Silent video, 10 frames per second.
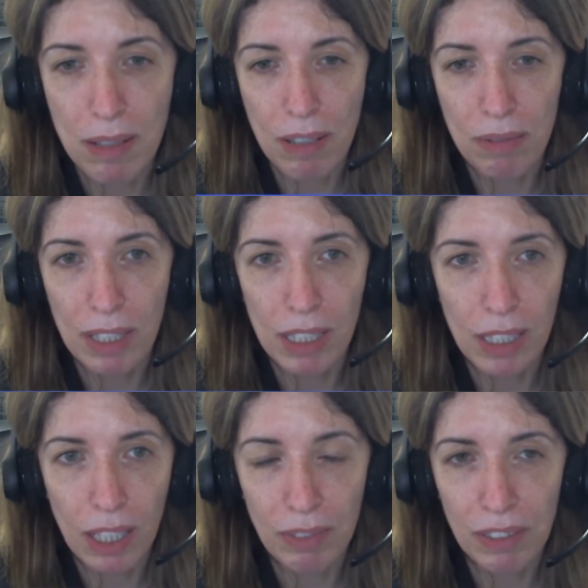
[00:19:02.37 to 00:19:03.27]
I really
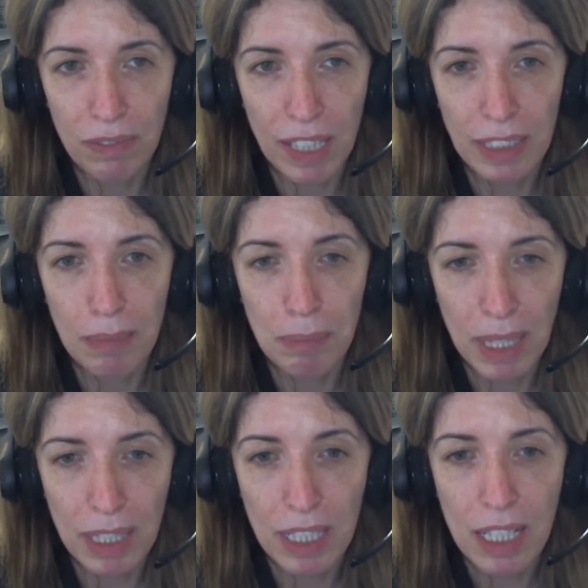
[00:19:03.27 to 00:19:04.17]
love the fact that
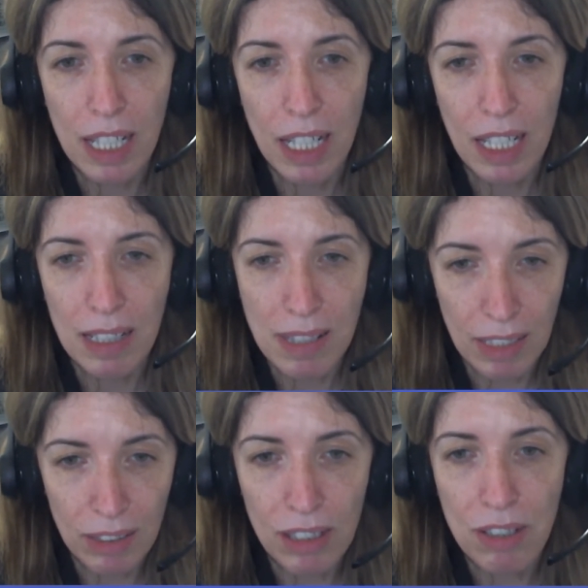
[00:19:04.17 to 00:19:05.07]
many
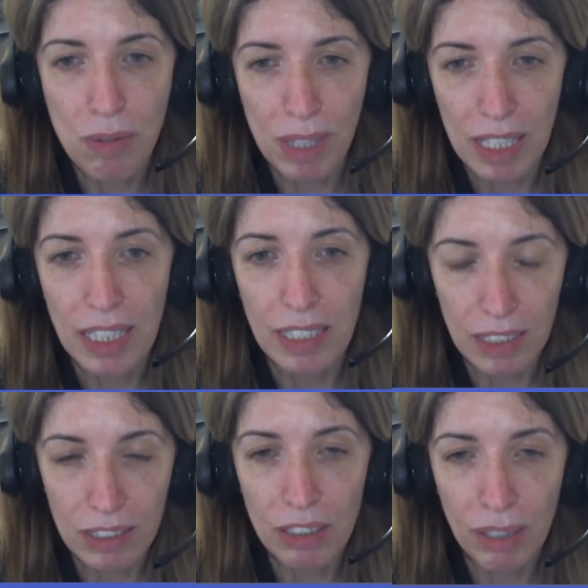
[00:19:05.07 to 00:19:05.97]
centers really can
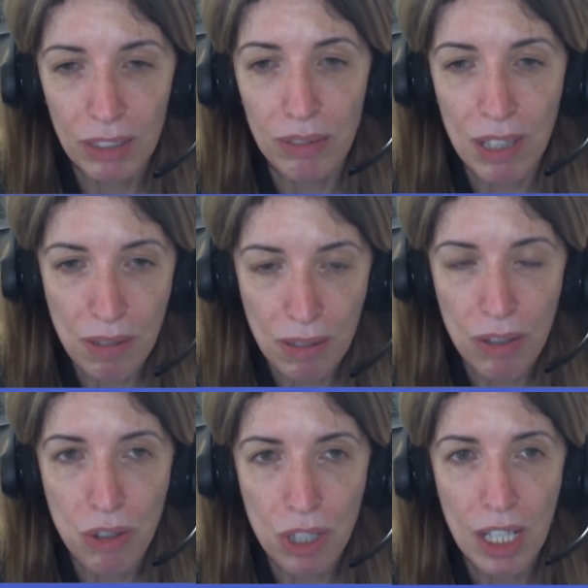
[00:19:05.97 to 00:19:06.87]
integrate
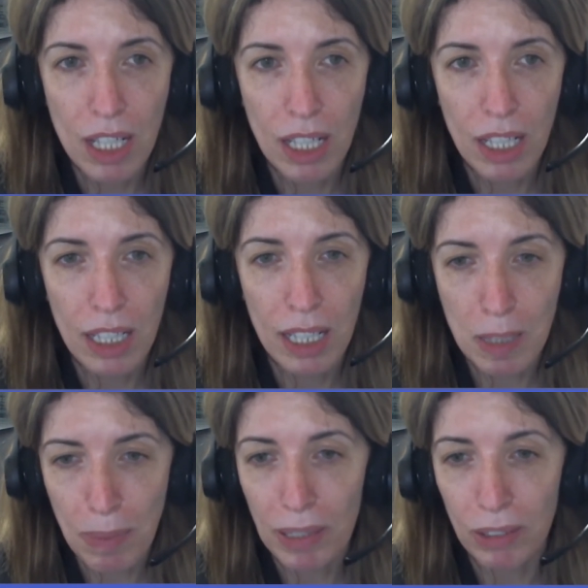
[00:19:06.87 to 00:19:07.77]
research
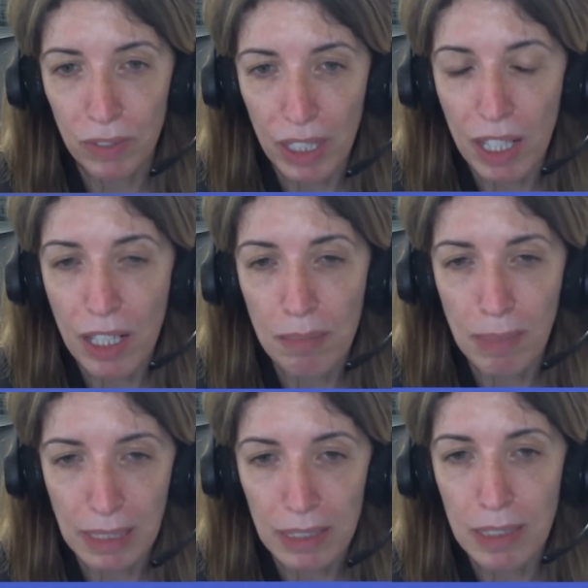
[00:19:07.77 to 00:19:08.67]
as part of their
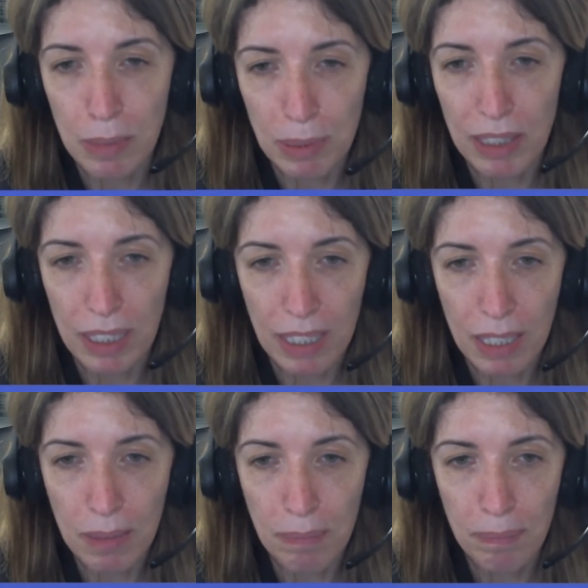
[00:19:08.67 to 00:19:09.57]
multidisciplinary
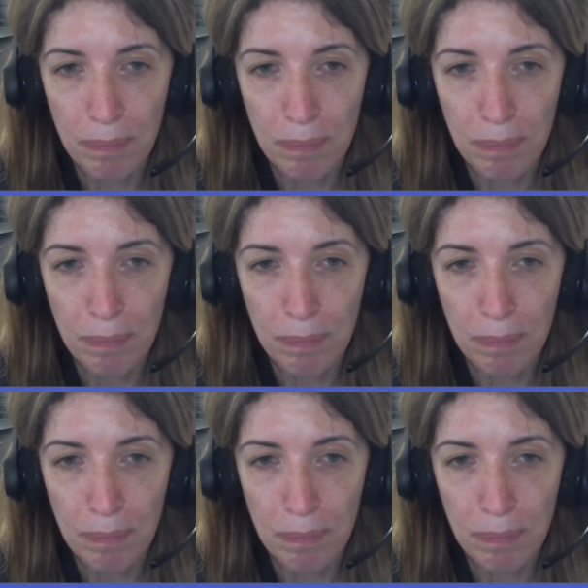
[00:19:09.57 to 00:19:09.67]
care.